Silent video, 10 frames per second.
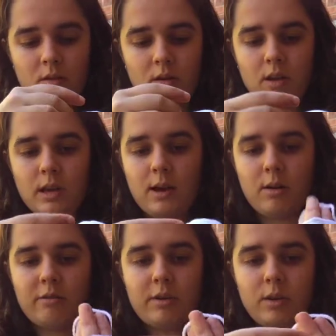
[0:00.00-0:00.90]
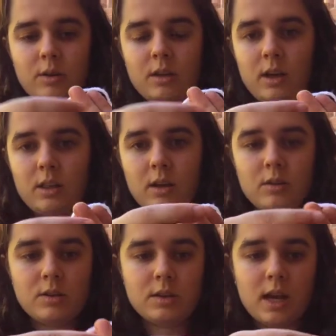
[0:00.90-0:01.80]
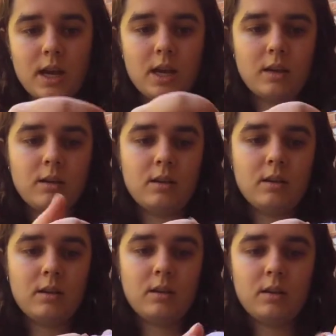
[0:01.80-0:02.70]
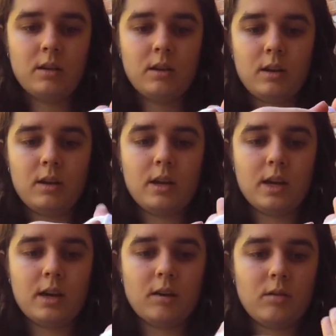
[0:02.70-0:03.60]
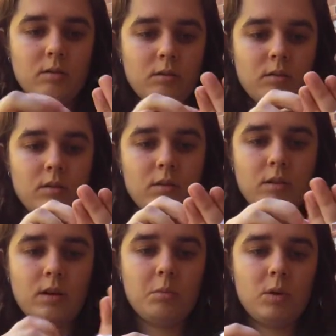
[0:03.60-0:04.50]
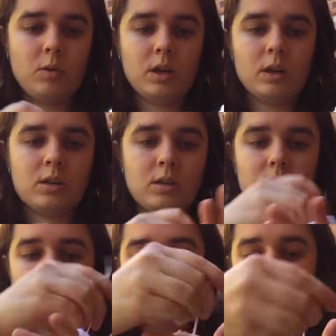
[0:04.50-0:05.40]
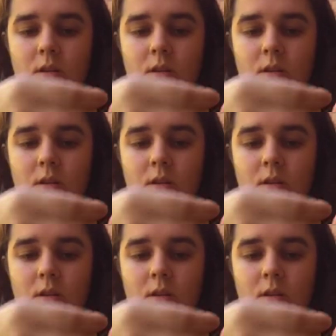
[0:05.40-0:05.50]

And now I found it on the other side, and now I'm going to